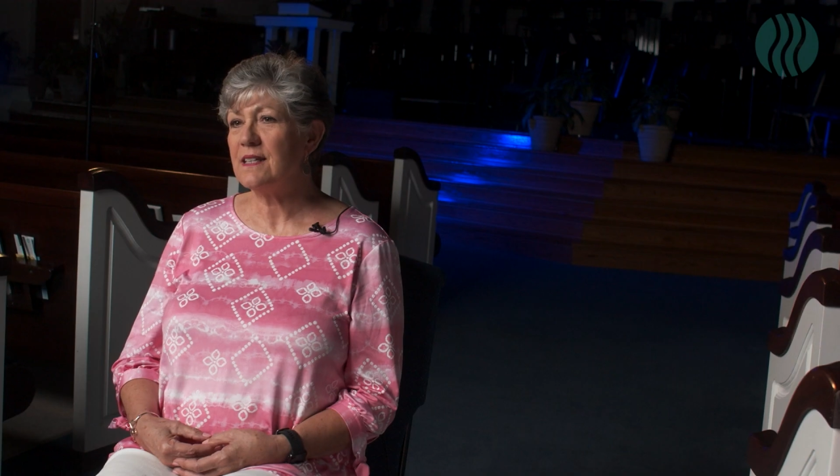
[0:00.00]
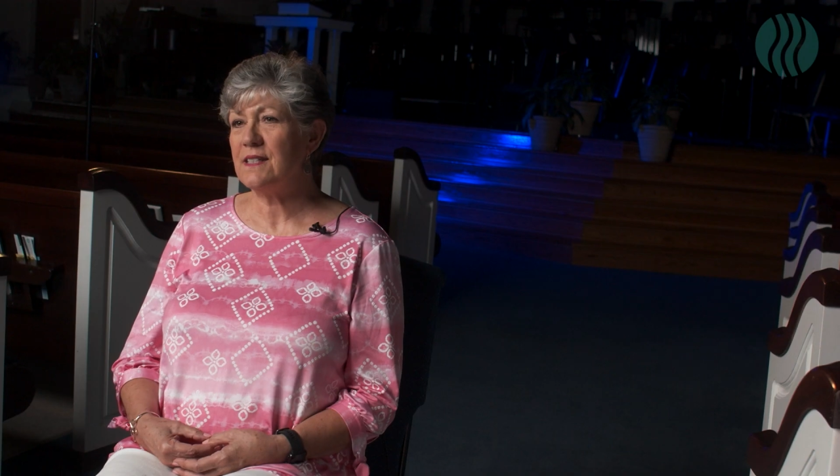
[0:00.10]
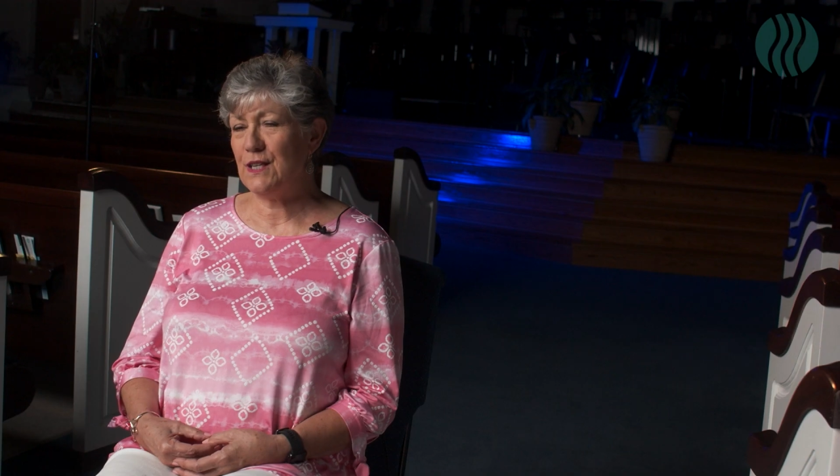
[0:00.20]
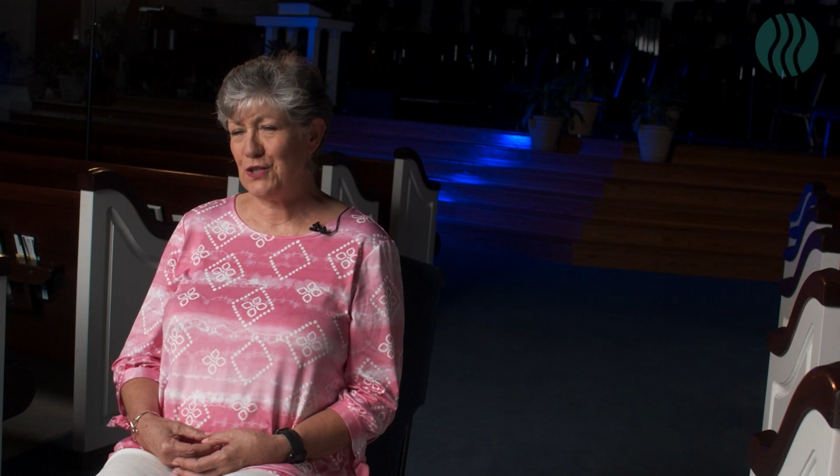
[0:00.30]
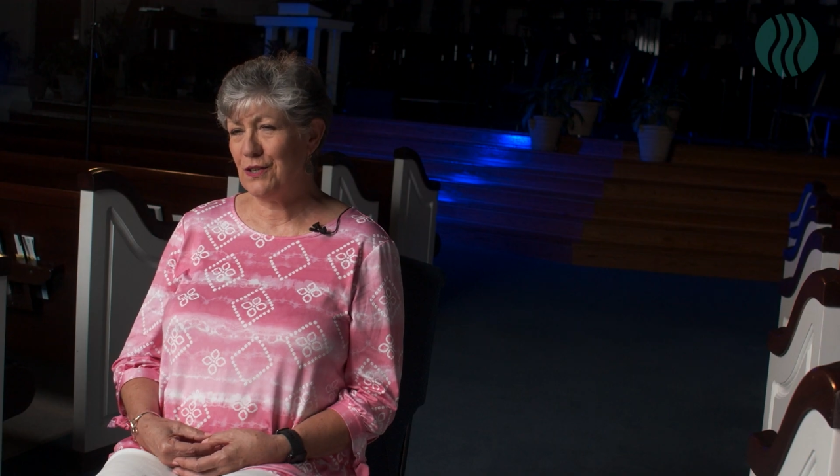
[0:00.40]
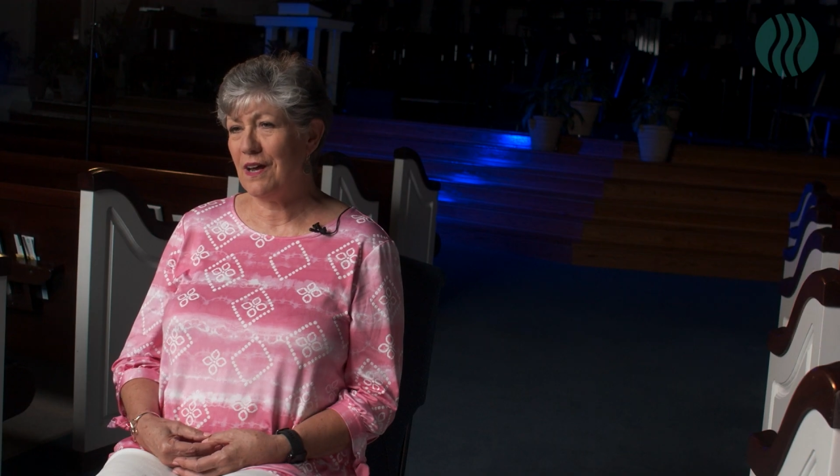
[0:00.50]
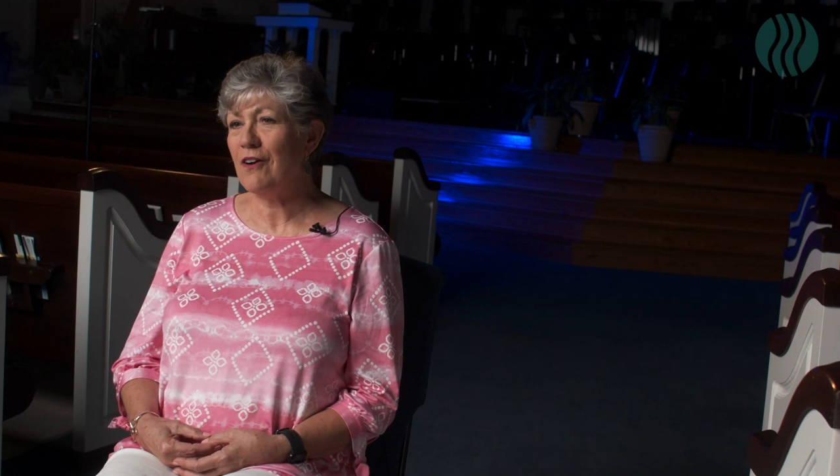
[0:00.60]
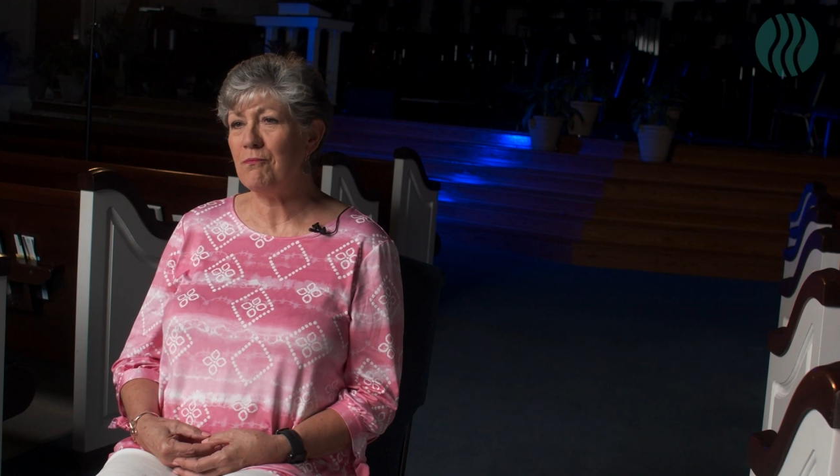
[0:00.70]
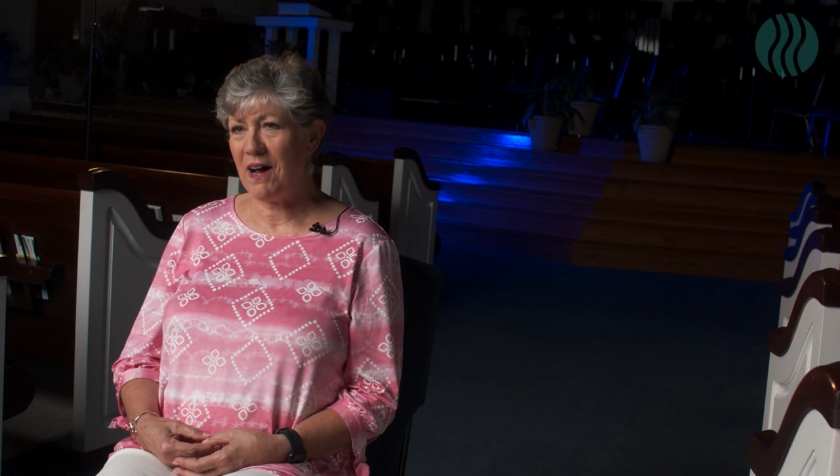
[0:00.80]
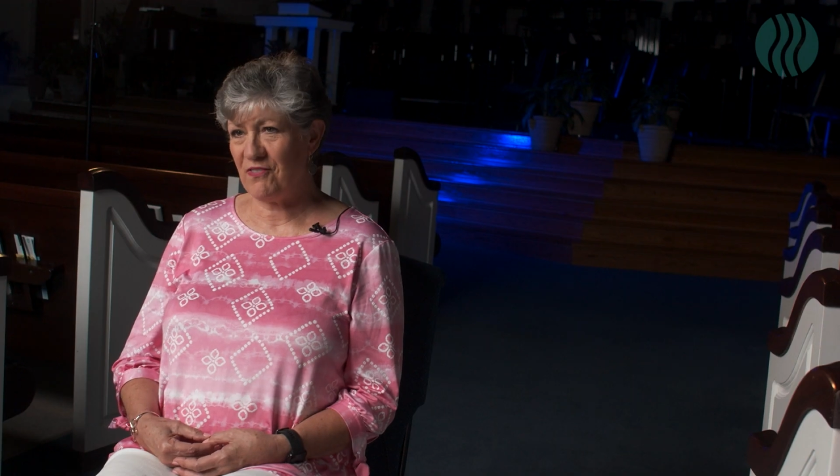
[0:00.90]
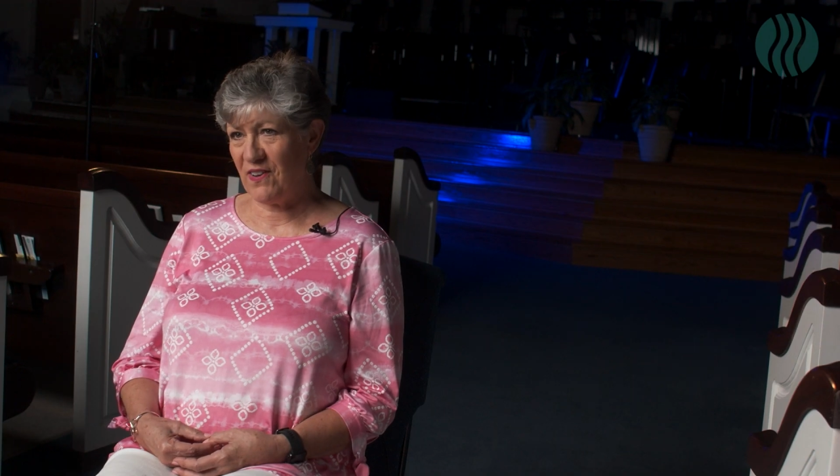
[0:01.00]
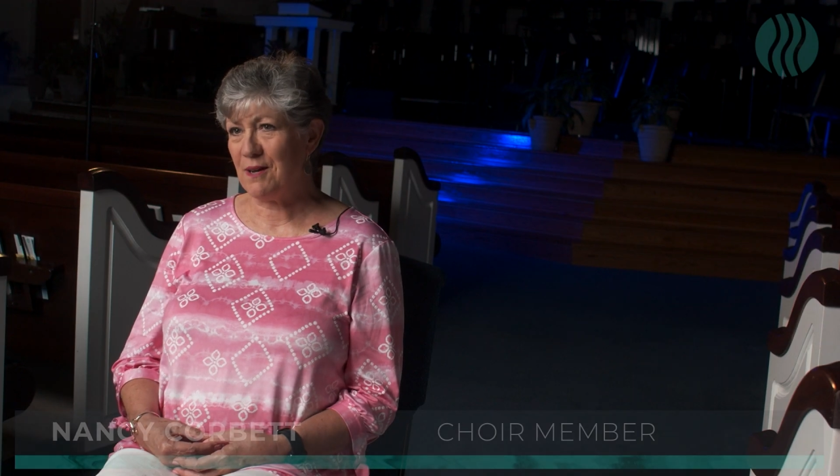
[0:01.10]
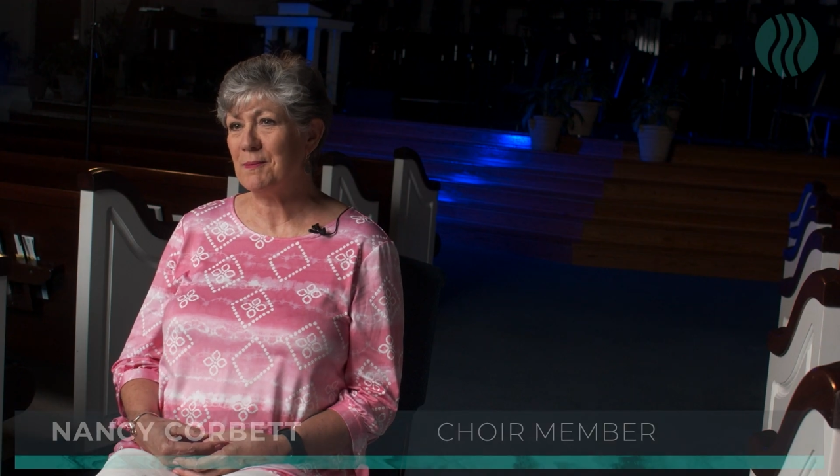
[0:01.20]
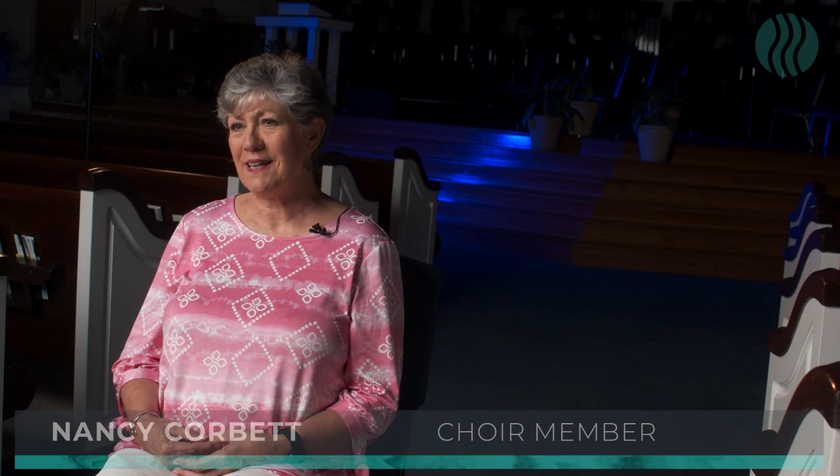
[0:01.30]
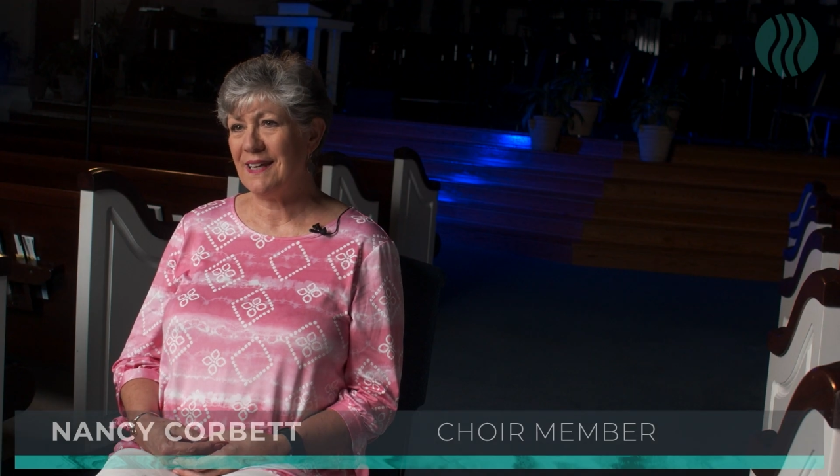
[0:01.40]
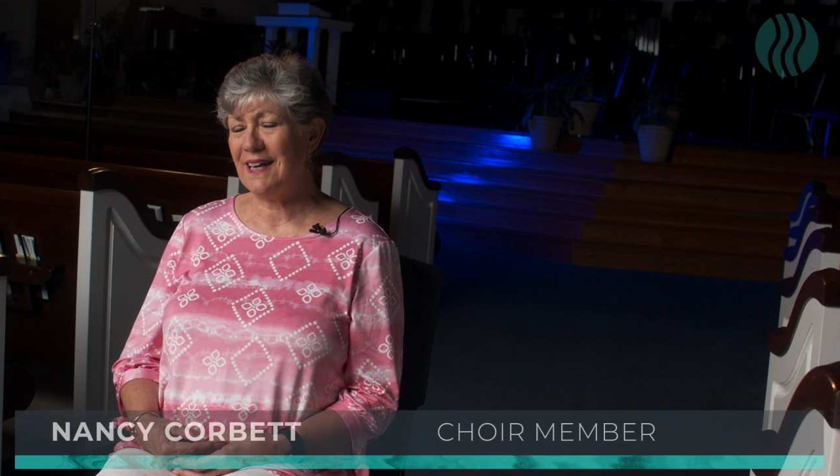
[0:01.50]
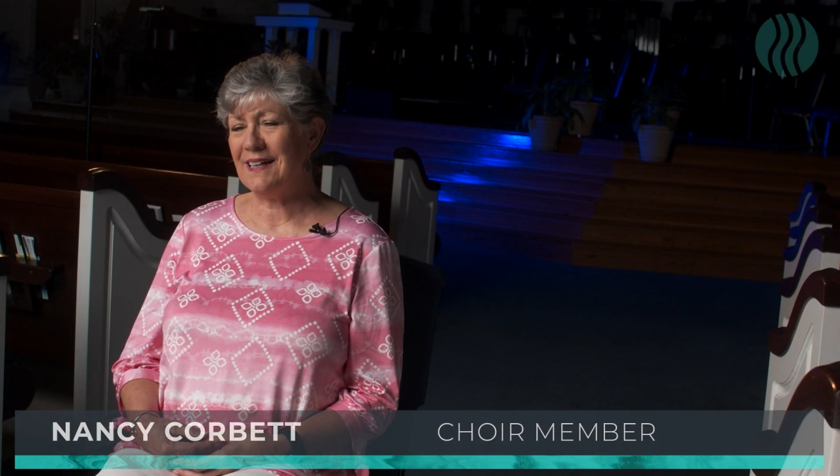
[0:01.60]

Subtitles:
extension of my family.